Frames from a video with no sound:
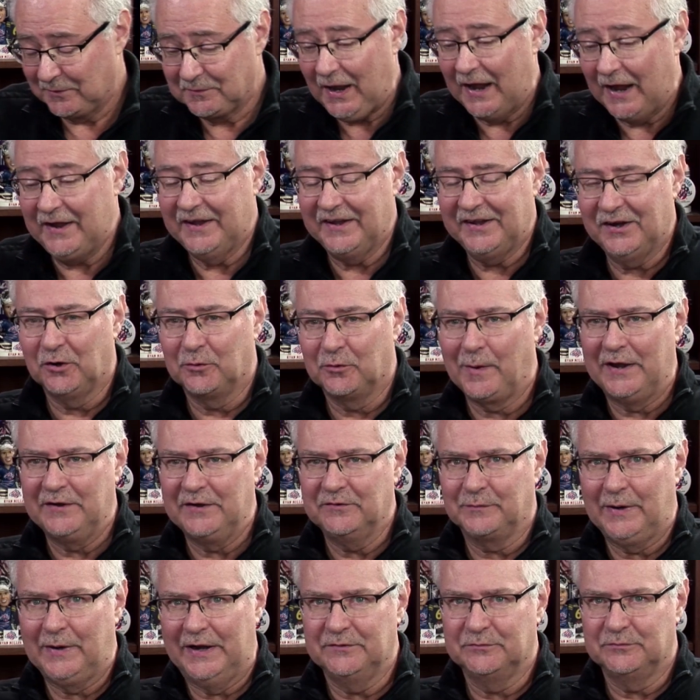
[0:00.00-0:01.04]
me,
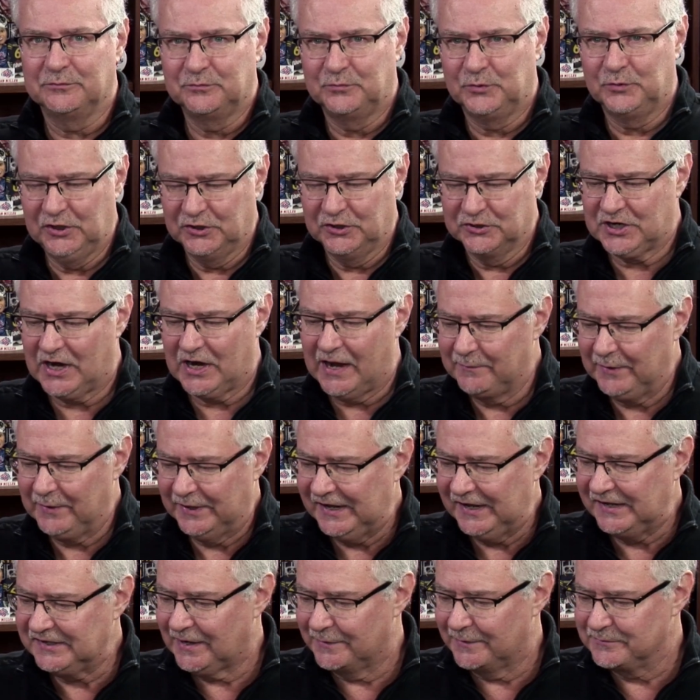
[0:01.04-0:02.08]
my real job,
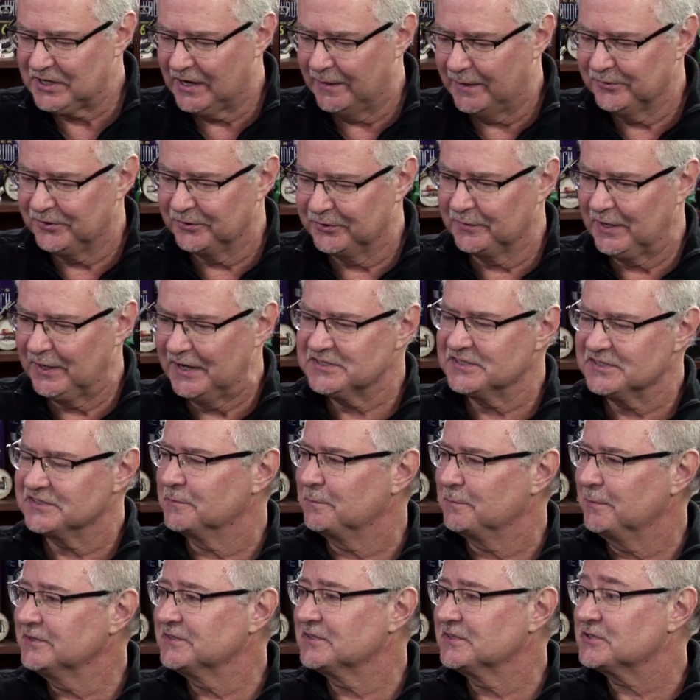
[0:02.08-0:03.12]
my daytime job at the
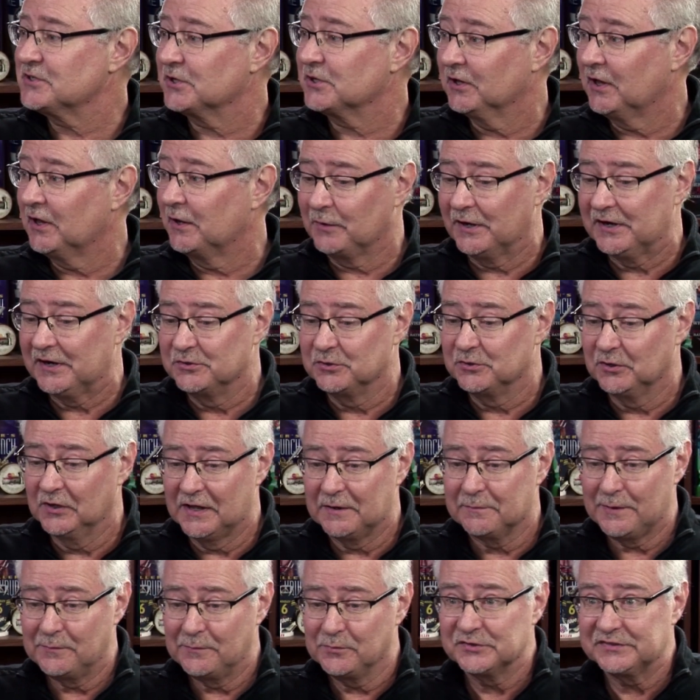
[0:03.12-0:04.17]
Rochester Business Journal, I run into a
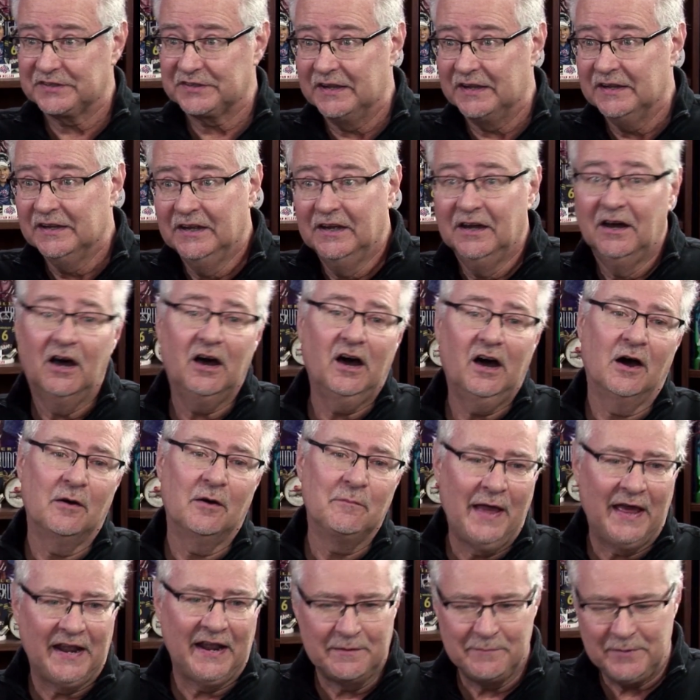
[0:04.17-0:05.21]
lot of people who say,
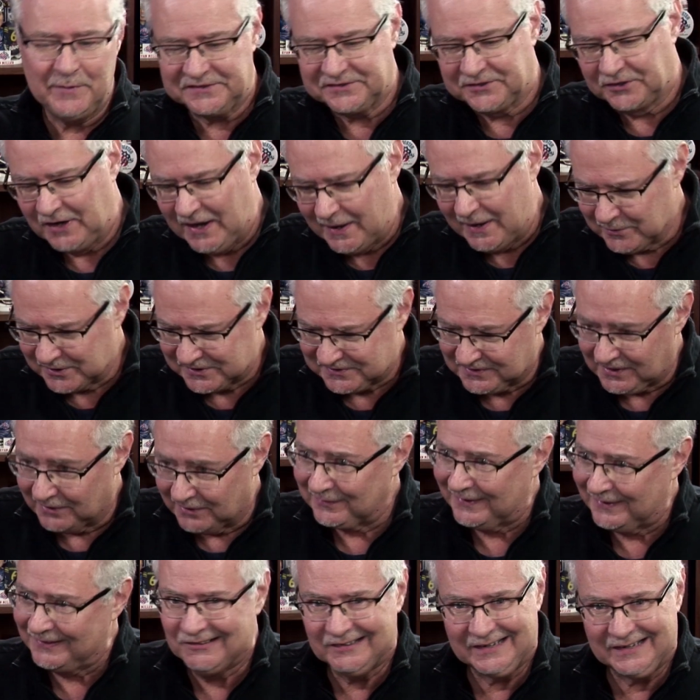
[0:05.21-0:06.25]
"Oh man, I miss your Amerks
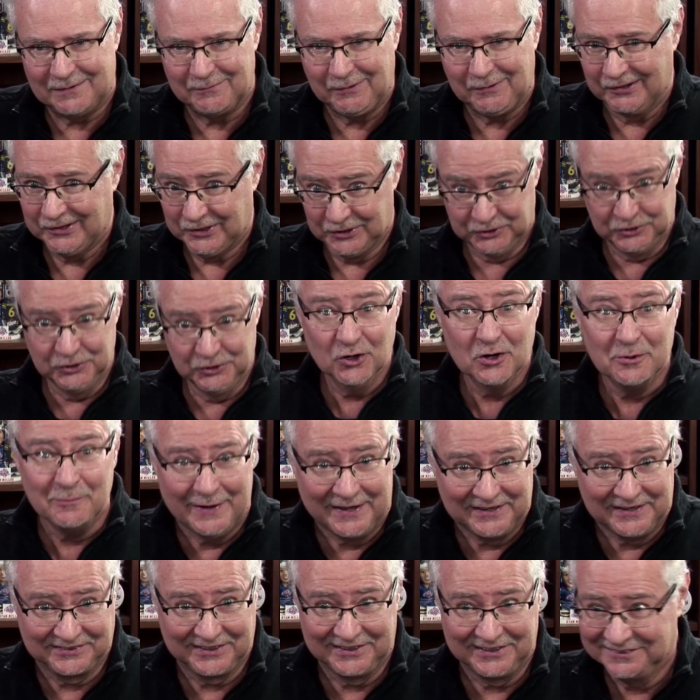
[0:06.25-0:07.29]
stuff." I look at them like, "You
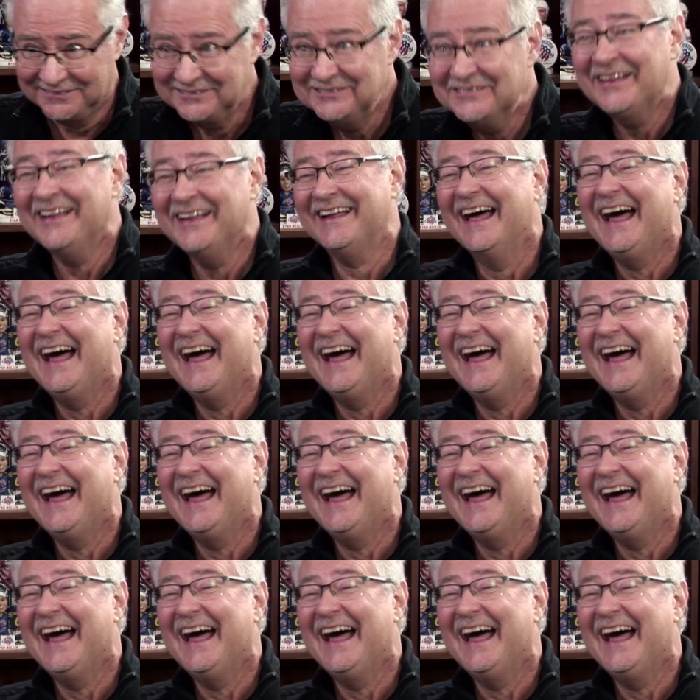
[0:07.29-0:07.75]
miss it."